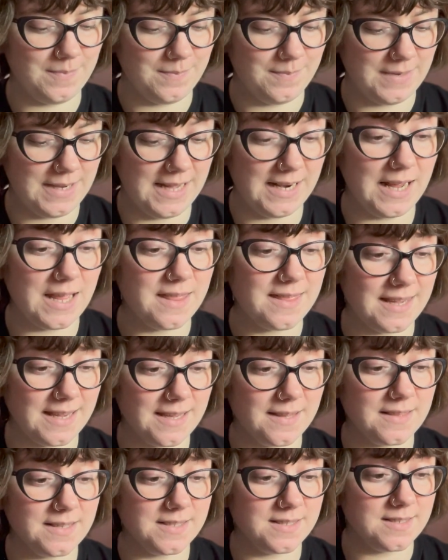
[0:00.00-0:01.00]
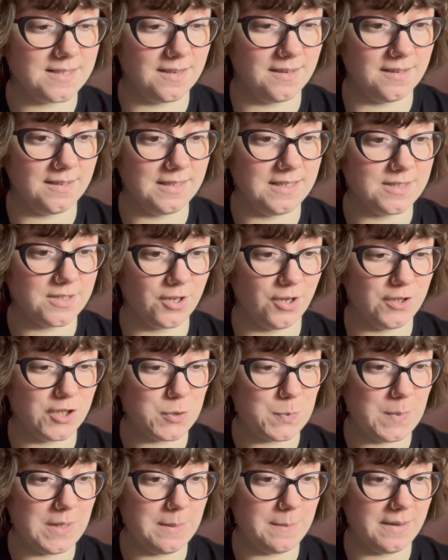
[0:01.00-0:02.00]
I think this yarn is going to
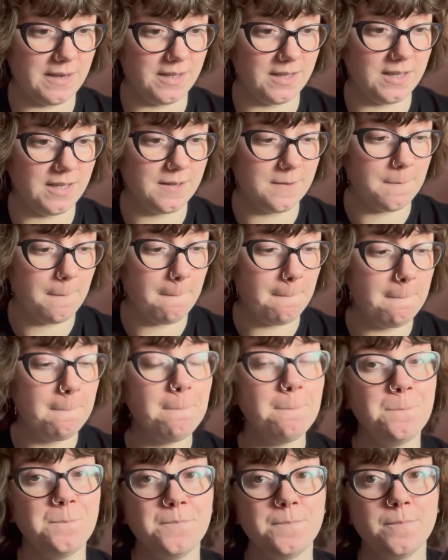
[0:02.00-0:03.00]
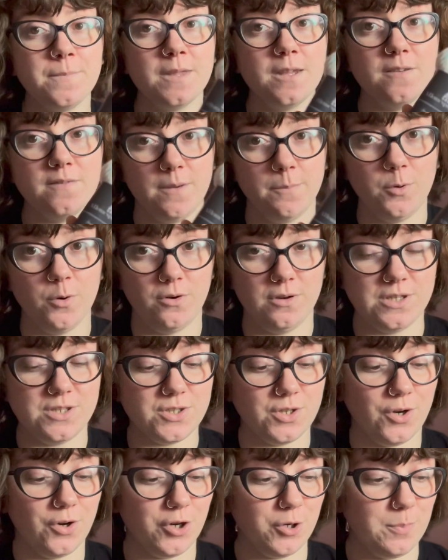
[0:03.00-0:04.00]
be my February
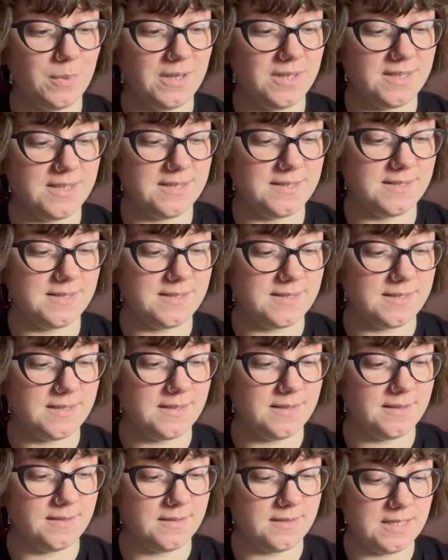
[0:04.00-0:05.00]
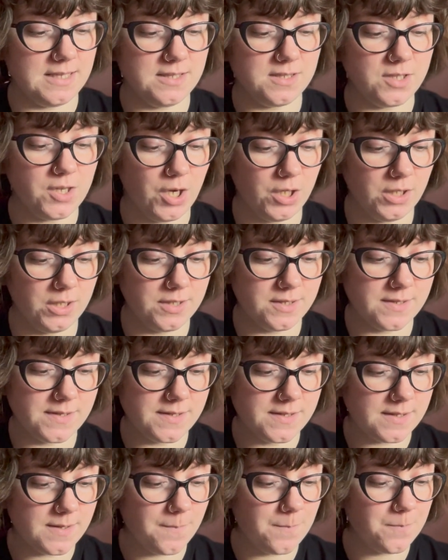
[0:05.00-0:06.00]
sock because these
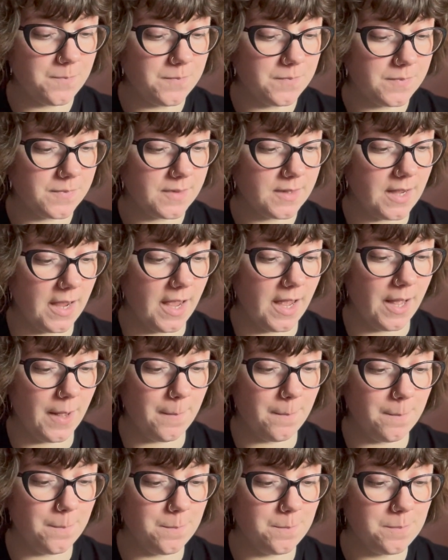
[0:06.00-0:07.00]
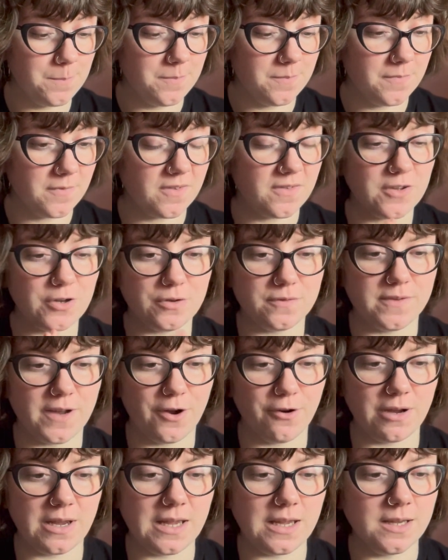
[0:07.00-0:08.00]
colours feel
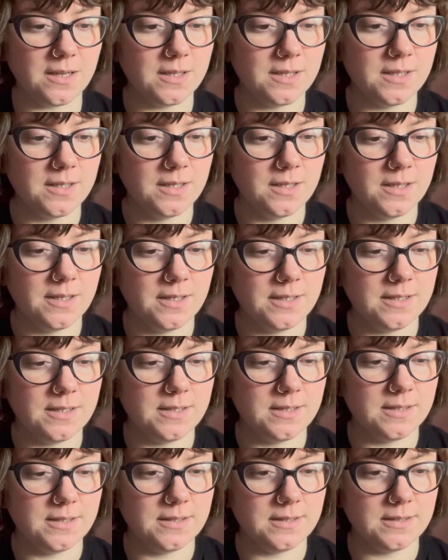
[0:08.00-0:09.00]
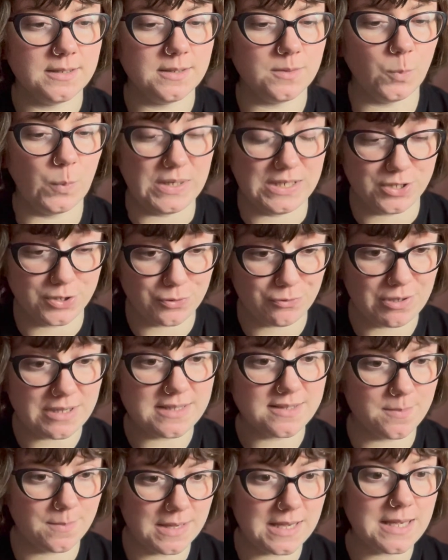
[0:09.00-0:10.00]
very wintry
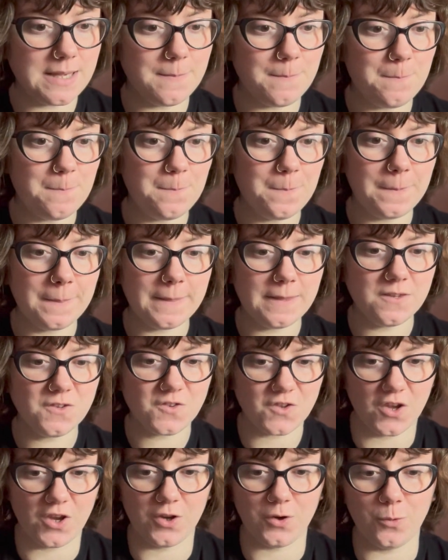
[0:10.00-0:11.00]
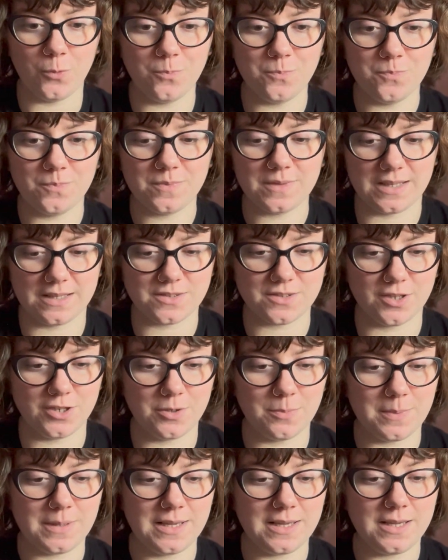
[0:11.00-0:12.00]
to me, so that's going to
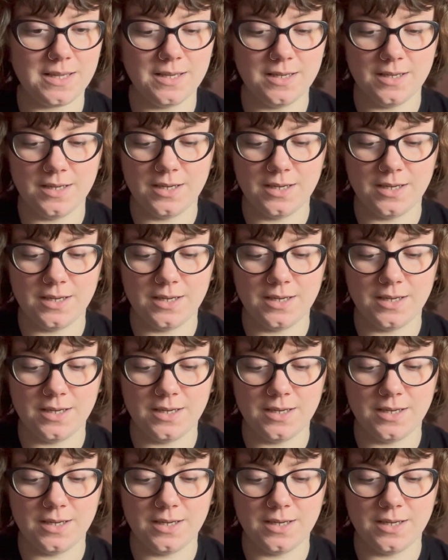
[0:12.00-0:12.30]
be